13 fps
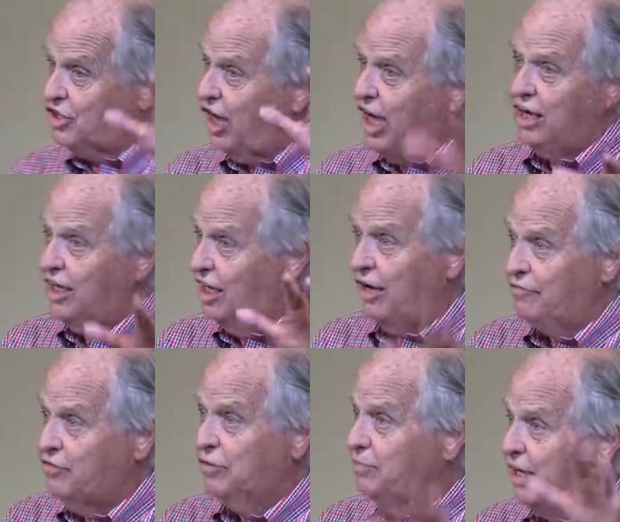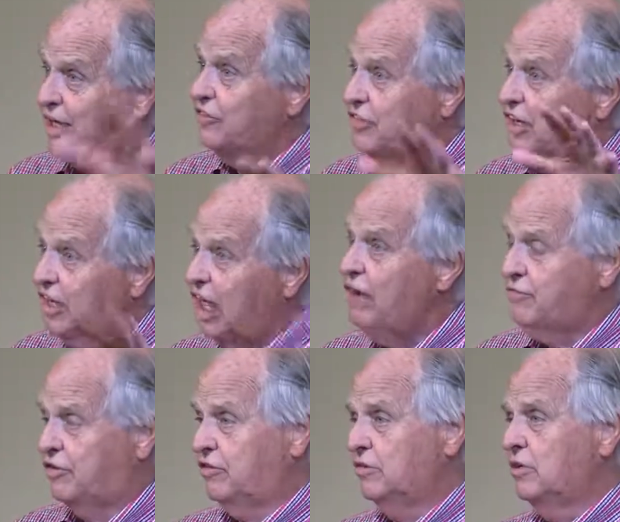God loved you because He
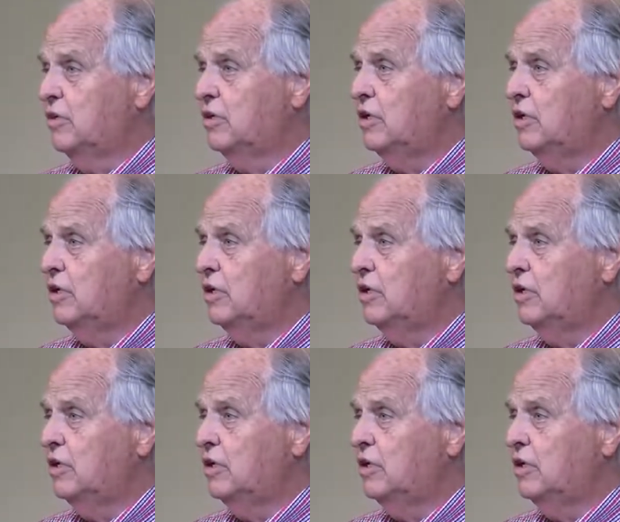loved you.